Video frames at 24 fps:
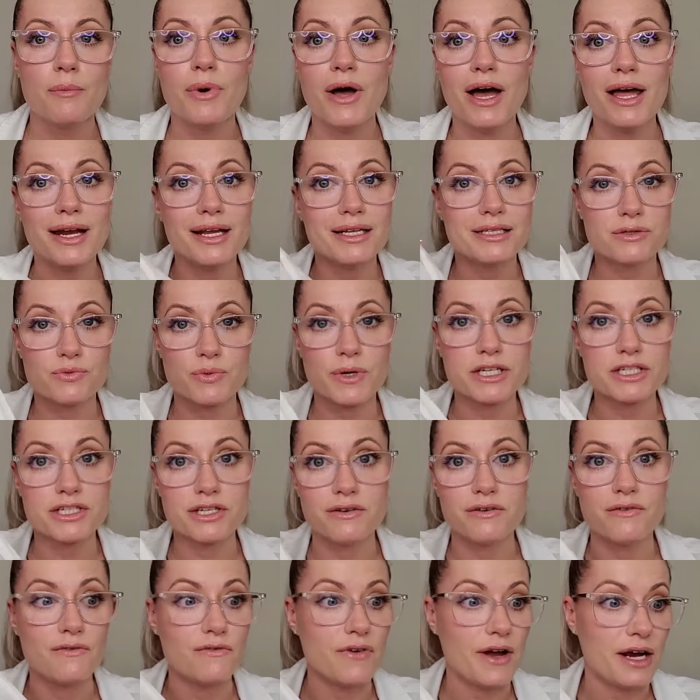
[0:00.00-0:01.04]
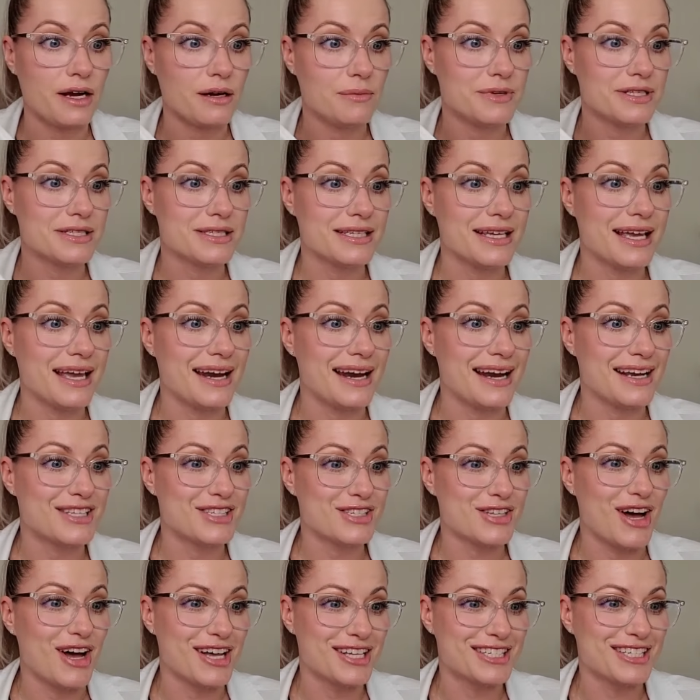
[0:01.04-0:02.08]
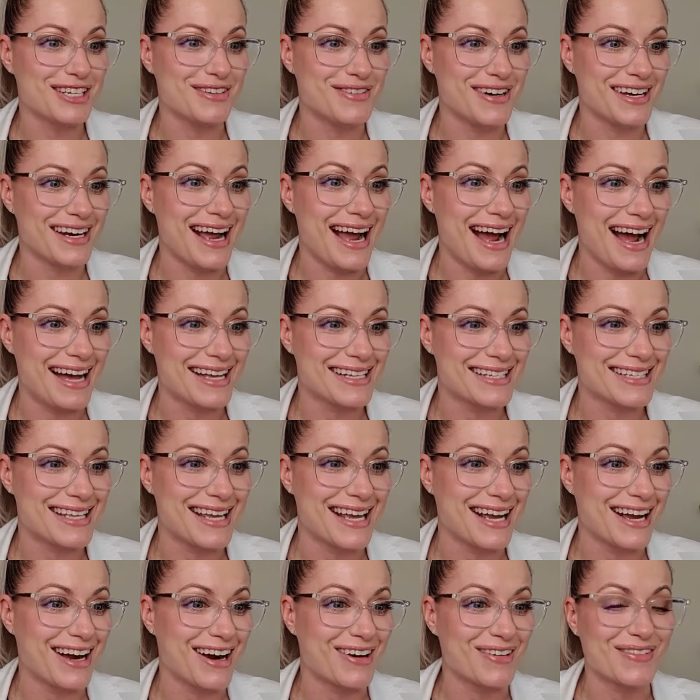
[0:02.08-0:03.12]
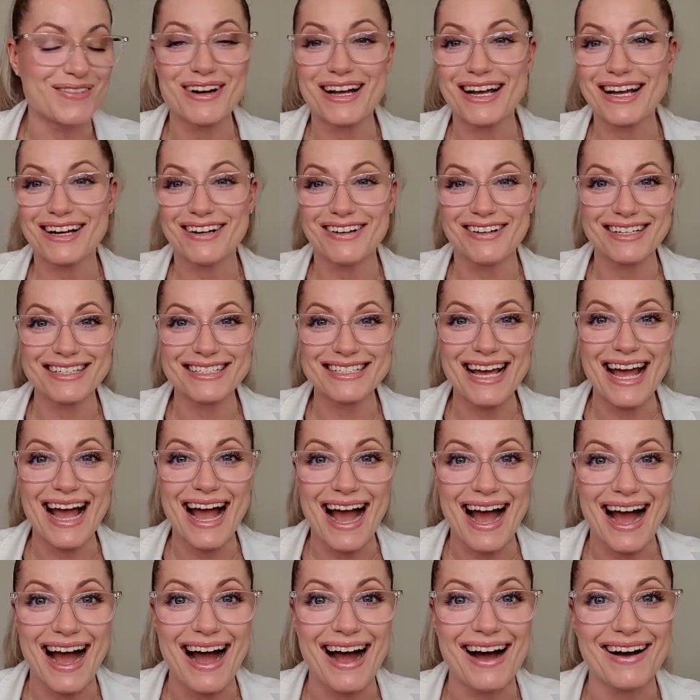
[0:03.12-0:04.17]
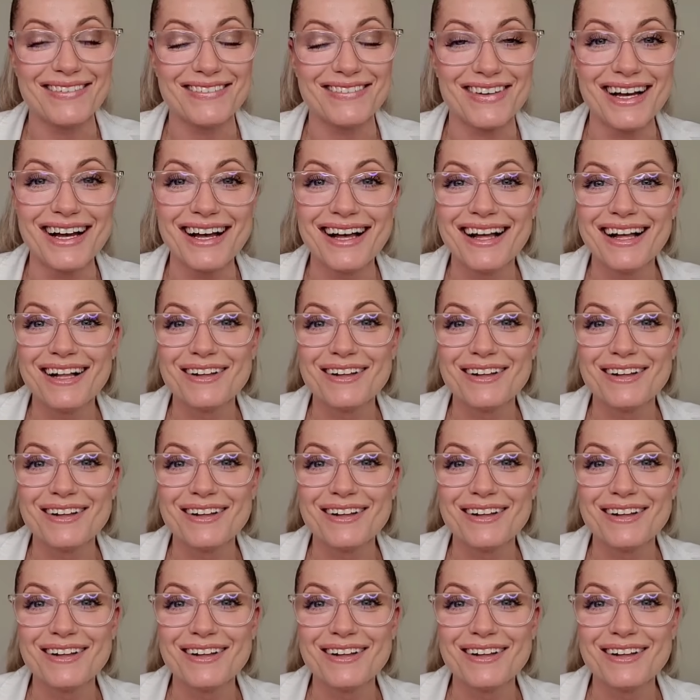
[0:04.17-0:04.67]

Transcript: But it's rich in vitamin C. And I saw someone asking, are we going to have